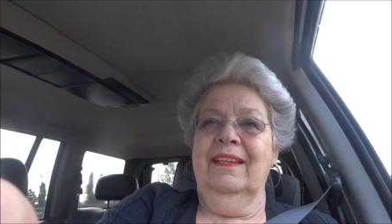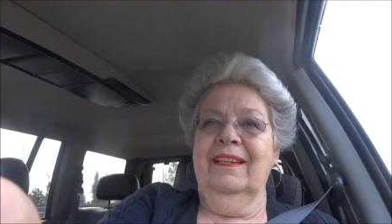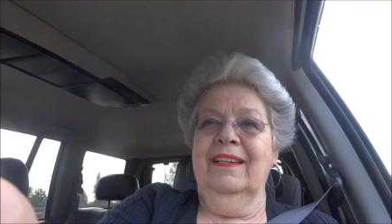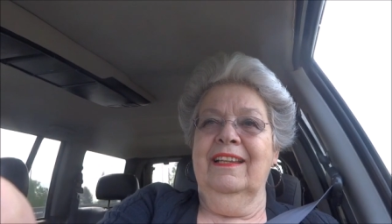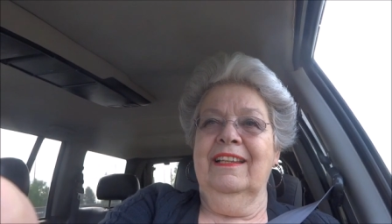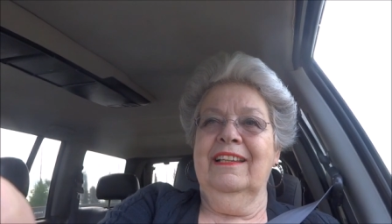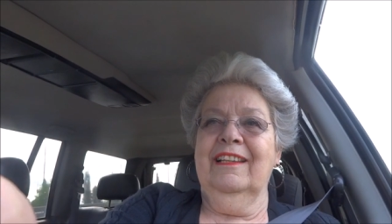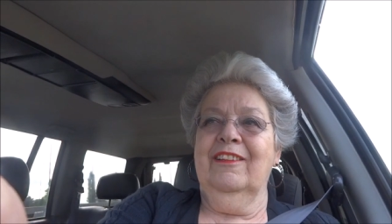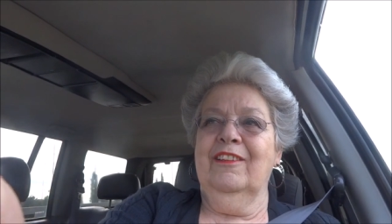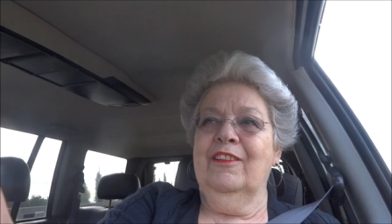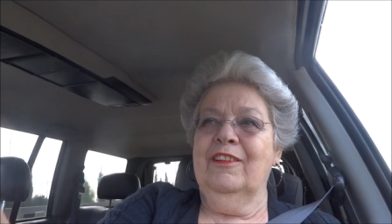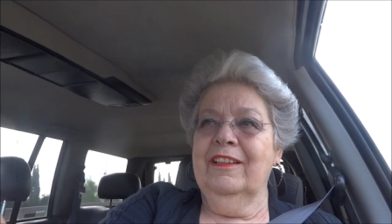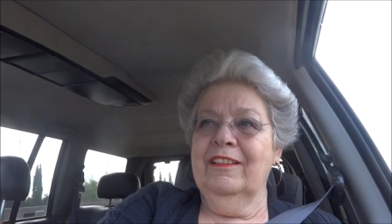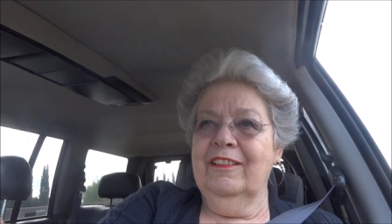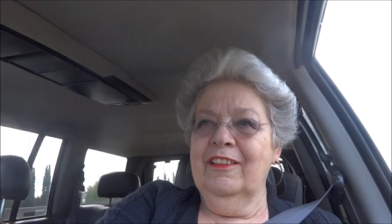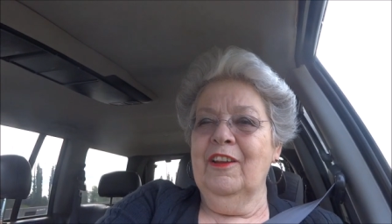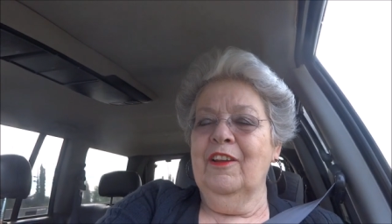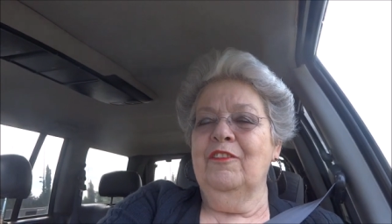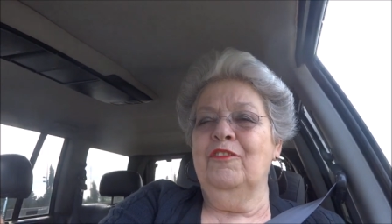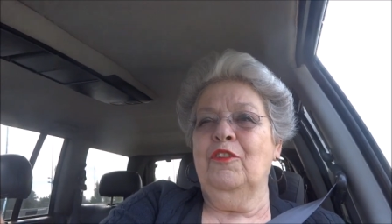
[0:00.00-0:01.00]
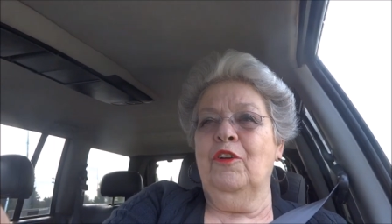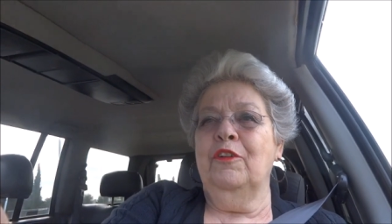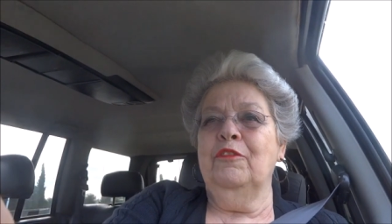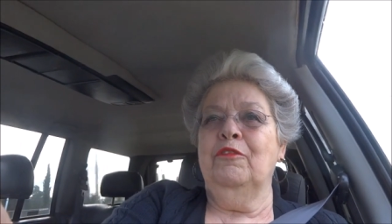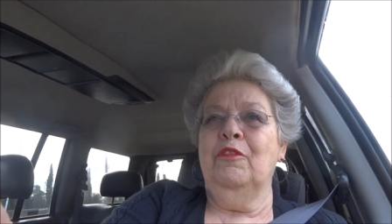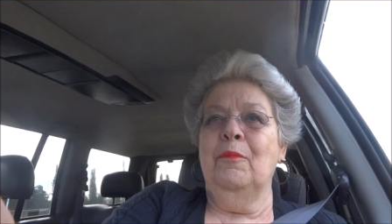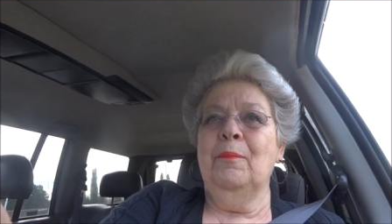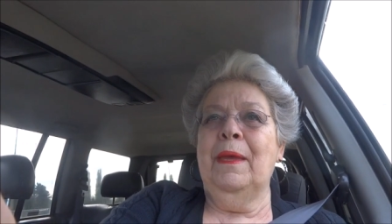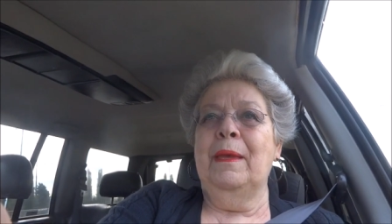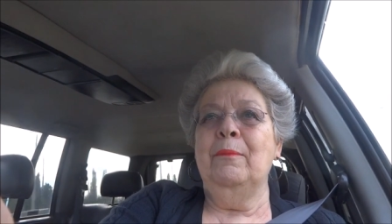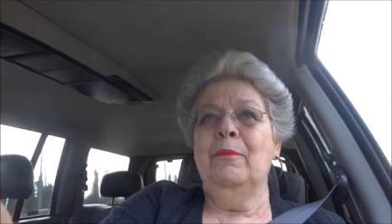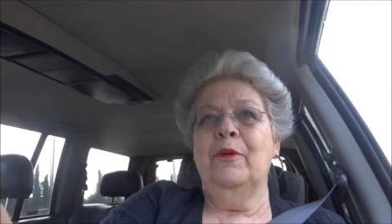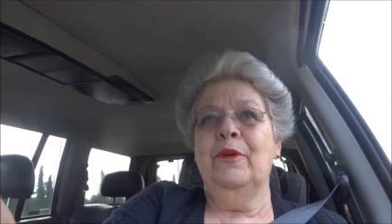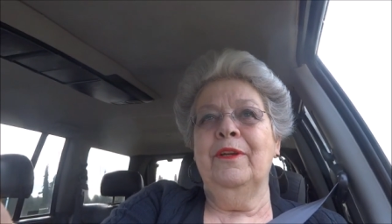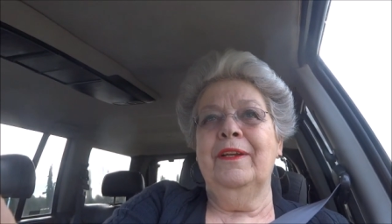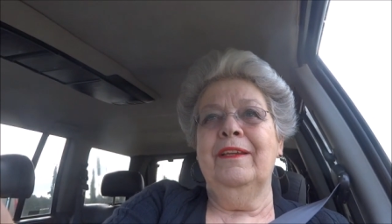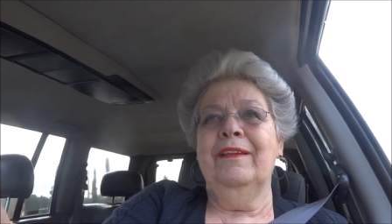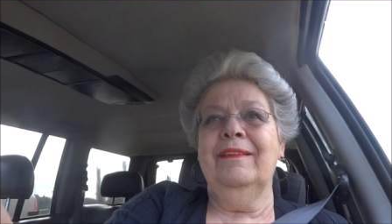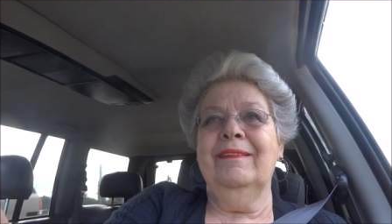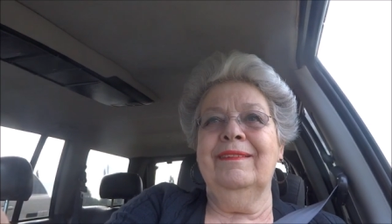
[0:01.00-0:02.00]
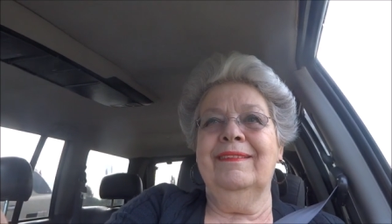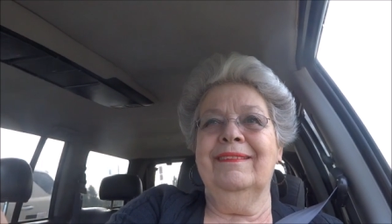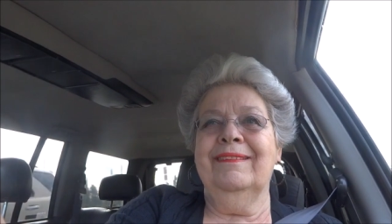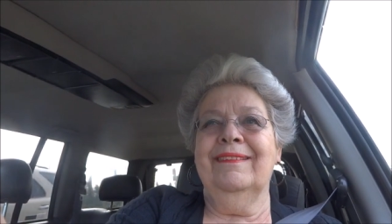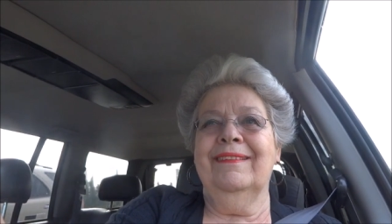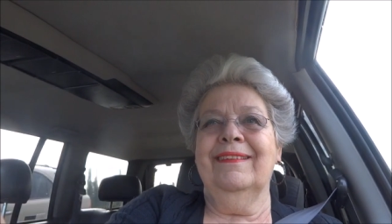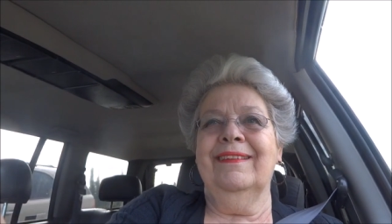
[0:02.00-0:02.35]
and you know, joyful memories.